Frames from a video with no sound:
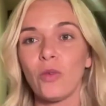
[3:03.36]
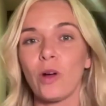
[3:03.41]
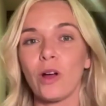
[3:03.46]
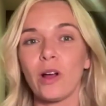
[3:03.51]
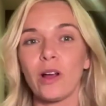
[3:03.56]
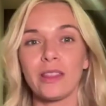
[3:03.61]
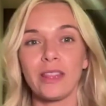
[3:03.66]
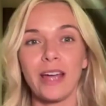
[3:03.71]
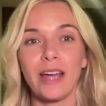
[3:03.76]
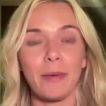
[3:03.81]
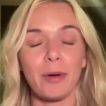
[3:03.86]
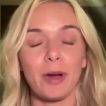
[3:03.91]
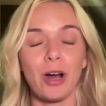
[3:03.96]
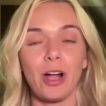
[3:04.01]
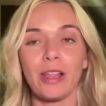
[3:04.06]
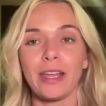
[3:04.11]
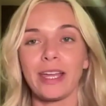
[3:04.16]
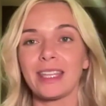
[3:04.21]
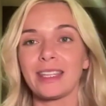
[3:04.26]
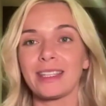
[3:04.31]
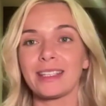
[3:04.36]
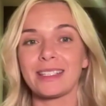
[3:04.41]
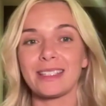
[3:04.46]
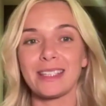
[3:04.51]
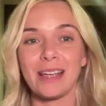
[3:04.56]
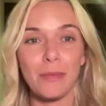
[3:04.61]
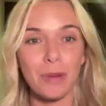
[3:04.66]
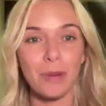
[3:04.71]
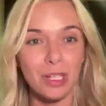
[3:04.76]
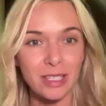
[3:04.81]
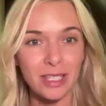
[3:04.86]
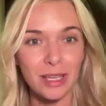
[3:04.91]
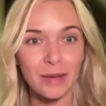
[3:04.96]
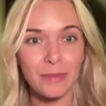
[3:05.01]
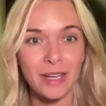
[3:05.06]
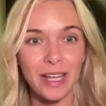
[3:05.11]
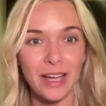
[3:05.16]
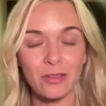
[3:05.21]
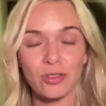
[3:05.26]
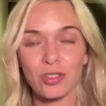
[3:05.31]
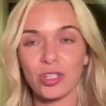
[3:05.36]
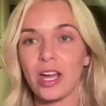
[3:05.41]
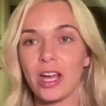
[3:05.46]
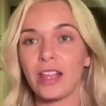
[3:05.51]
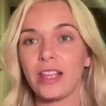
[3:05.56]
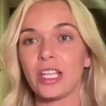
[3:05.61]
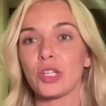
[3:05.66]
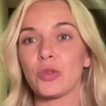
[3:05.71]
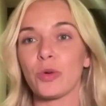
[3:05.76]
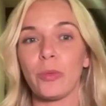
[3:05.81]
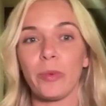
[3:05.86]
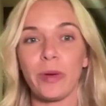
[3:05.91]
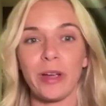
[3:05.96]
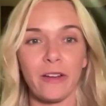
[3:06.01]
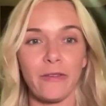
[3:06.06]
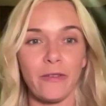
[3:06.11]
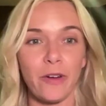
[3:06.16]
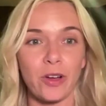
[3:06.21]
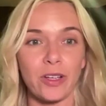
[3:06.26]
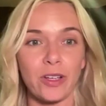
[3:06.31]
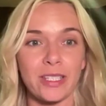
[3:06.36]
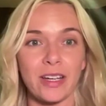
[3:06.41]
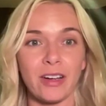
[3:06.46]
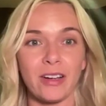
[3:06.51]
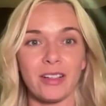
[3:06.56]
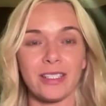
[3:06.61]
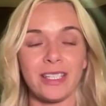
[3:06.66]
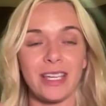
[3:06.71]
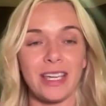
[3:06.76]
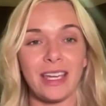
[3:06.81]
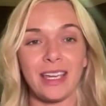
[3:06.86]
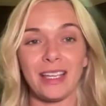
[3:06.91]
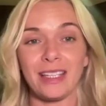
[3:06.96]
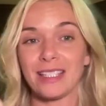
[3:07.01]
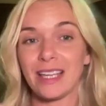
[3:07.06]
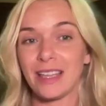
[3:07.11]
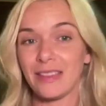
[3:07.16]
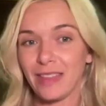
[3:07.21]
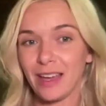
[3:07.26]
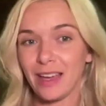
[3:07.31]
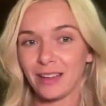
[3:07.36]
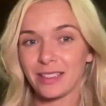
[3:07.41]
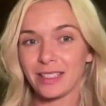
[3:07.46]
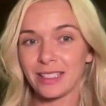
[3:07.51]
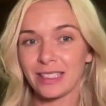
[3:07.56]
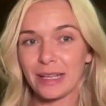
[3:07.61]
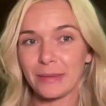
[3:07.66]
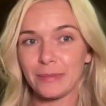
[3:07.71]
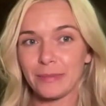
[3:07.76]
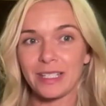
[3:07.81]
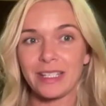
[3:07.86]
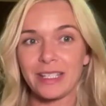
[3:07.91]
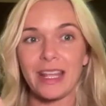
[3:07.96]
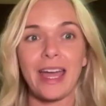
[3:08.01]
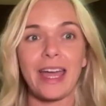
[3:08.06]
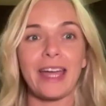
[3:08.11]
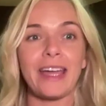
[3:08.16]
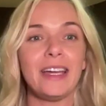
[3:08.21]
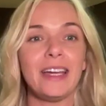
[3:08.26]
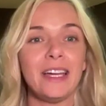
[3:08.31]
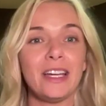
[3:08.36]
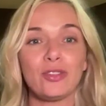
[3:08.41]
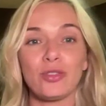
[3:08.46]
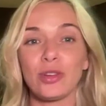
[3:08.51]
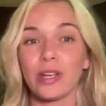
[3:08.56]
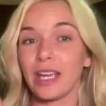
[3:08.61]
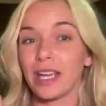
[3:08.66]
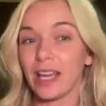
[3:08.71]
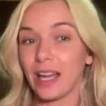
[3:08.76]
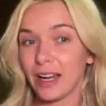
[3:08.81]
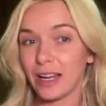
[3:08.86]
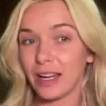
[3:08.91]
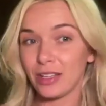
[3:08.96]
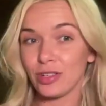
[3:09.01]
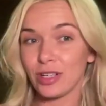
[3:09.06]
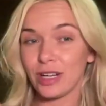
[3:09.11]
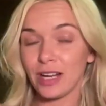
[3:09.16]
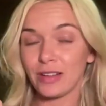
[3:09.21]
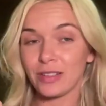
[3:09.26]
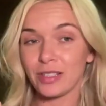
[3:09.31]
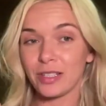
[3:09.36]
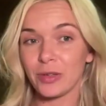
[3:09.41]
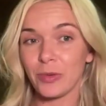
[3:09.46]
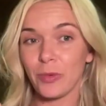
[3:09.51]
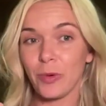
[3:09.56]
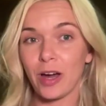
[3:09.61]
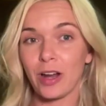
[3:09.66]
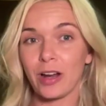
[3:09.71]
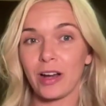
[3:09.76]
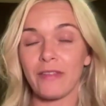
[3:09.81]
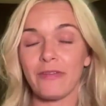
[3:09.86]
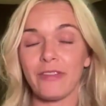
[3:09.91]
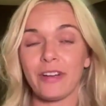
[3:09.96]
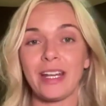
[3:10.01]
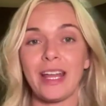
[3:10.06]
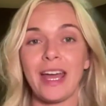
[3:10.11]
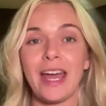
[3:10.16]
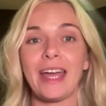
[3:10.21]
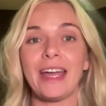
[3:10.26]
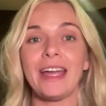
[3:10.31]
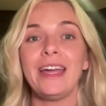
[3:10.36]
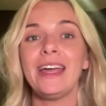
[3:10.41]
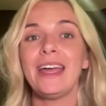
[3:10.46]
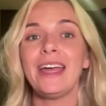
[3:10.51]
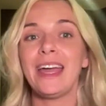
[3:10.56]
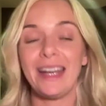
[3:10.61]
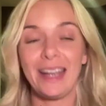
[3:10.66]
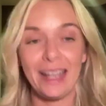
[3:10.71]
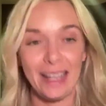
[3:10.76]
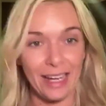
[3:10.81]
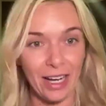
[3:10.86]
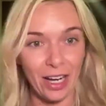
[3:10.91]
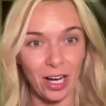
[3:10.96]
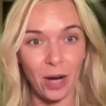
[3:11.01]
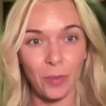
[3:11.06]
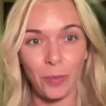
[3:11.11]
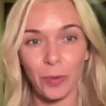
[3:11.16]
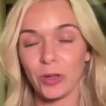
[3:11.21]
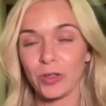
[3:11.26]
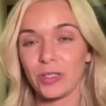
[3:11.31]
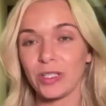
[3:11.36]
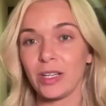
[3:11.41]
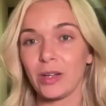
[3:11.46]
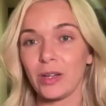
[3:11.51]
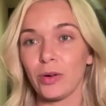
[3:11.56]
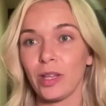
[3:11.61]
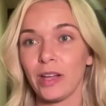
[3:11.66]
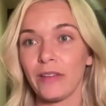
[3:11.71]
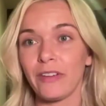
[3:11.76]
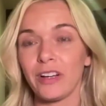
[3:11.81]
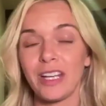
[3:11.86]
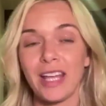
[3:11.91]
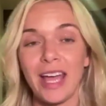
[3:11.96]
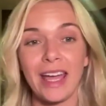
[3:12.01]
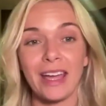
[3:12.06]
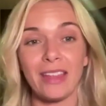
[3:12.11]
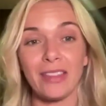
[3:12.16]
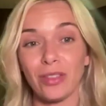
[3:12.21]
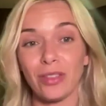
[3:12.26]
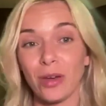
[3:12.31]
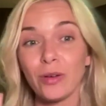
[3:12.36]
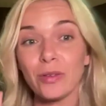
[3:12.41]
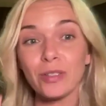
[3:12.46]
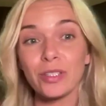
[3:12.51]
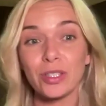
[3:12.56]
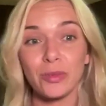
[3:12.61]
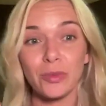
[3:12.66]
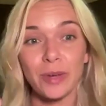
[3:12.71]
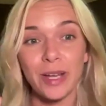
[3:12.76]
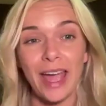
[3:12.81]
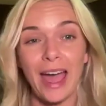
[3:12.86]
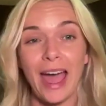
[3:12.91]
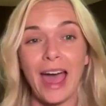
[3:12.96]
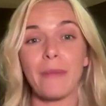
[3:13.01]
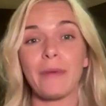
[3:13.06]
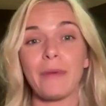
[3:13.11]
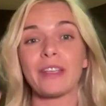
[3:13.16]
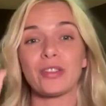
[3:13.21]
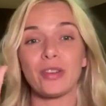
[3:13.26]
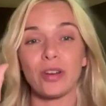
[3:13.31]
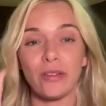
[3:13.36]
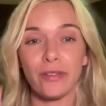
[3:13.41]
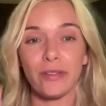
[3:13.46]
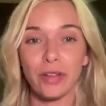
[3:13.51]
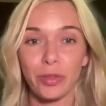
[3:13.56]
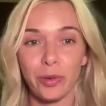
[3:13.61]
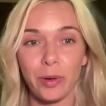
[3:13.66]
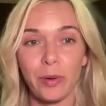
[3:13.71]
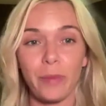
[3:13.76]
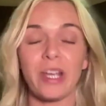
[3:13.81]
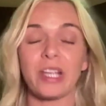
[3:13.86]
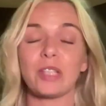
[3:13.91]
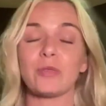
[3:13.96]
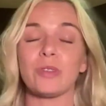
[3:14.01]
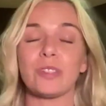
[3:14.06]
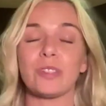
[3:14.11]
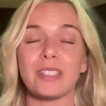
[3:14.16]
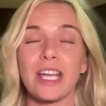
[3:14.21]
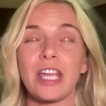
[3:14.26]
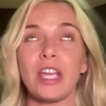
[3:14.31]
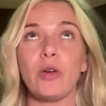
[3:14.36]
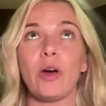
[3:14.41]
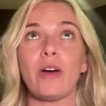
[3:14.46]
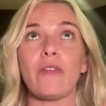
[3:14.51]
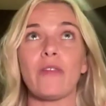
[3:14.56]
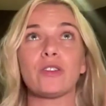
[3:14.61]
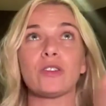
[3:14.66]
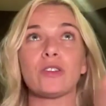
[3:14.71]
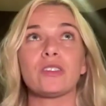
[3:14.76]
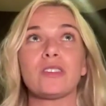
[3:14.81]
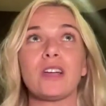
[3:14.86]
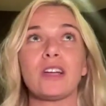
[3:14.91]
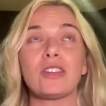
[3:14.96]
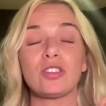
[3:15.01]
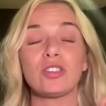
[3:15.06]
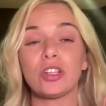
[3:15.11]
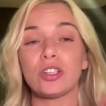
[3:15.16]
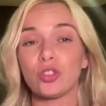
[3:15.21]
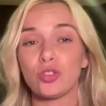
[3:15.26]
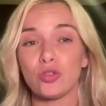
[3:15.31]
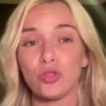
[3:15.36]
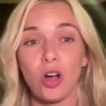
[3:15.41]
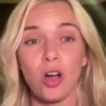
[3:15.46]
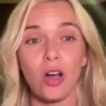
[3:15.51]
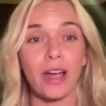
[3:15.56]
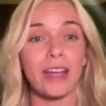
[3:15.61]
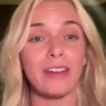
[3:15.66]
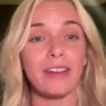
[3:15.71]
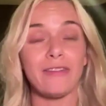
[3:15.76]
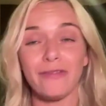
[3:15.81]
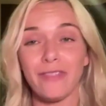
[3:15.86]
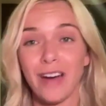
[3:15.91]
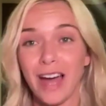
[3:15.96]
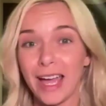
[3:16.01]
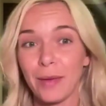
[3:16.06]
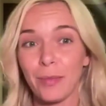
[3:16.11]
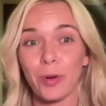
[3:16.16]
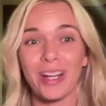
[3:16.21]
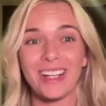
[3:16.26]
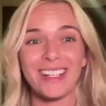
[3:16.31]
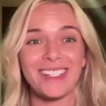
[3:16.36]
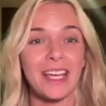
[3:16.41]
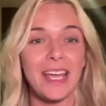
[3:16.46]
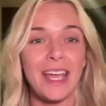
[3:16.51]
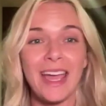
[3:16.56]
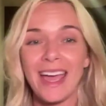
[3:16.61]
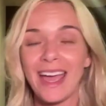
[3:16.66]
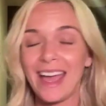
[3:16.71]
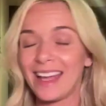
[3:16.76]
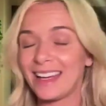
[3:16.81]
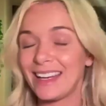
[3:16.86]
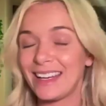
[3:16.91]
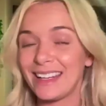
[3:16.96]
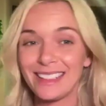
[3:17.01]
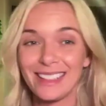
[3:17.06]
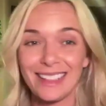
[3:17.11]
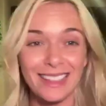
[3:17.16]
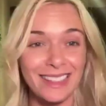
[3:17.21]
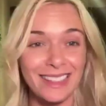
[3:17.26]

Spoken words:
where I'm calling it the Summer Slim Down Challenge, where we are focusing on taking 10,000 steps a day, drinking 100 ounces of water every day, and hitting our protein goal every day. And those 3 habits over 3 weeks will set you up for such a strong and vibrant and